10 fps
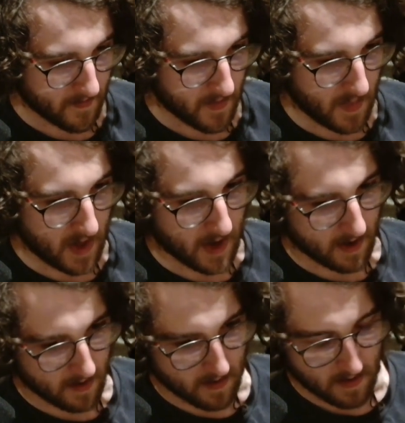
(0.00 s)
yeah,
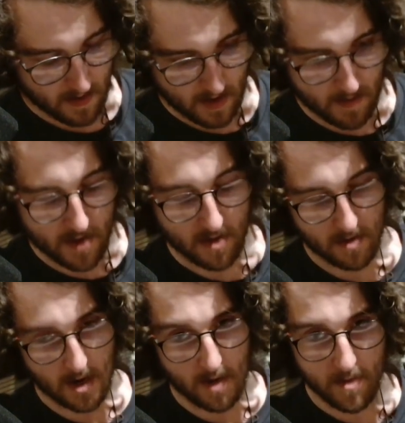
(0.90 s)
I'm
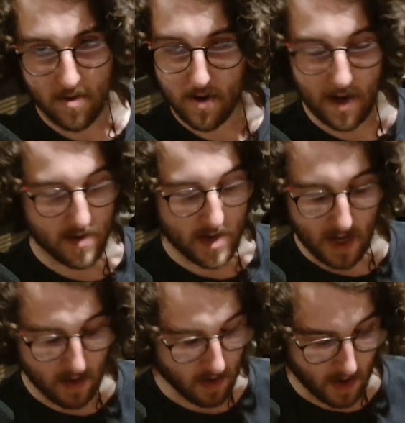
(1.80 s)
sorry I had to tell
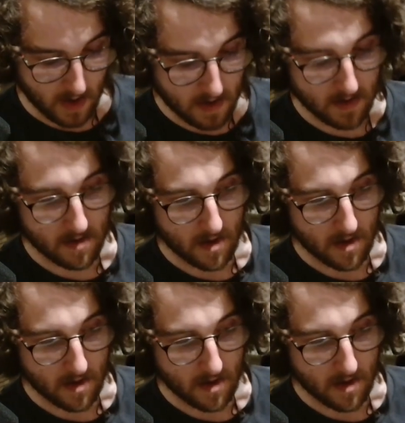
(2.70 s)
you guys,